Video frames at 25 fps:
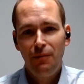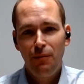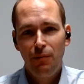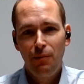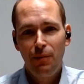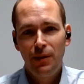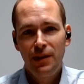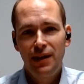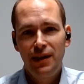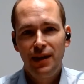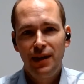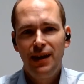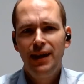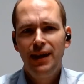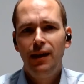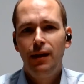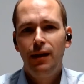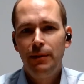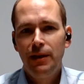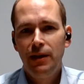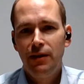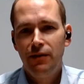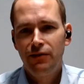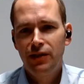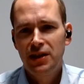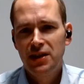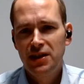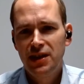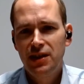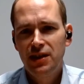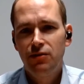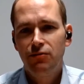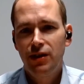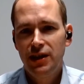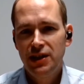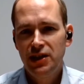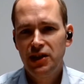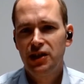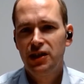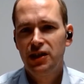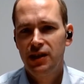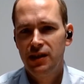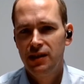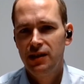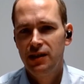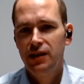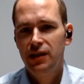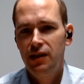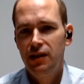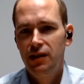with a little bit of consideration
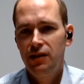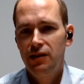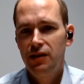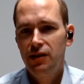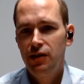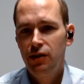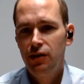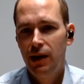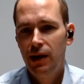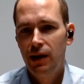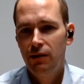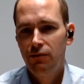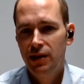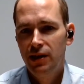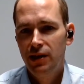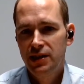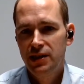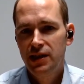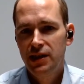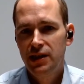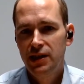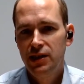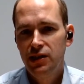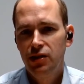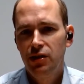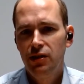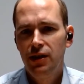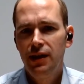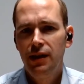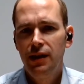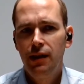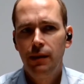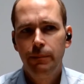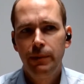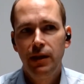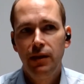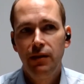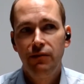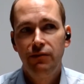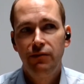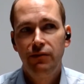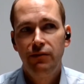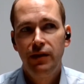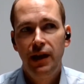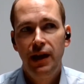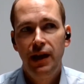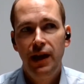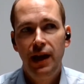at the URS stage, a little bit of